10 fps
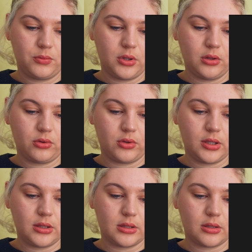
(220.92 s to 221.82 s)
Bring the
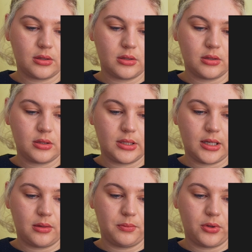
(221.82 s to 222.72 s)
greens
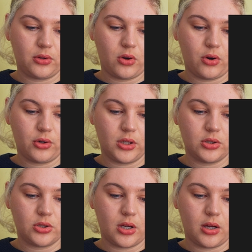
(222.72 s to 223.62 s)
down, but the
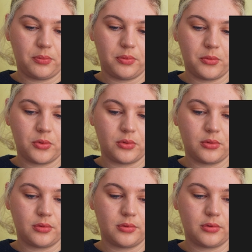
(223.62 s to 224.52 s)
orange up
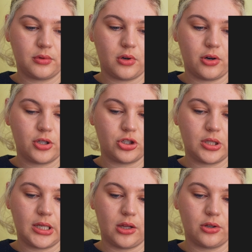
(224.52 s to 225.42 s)
more. Orange
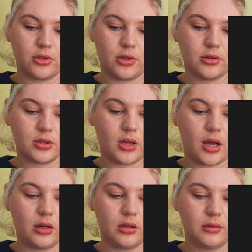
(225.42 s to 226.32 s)
and yellow tones
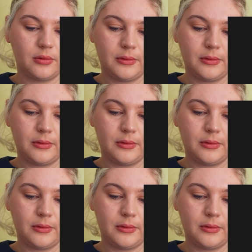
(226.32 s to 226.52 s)
higher.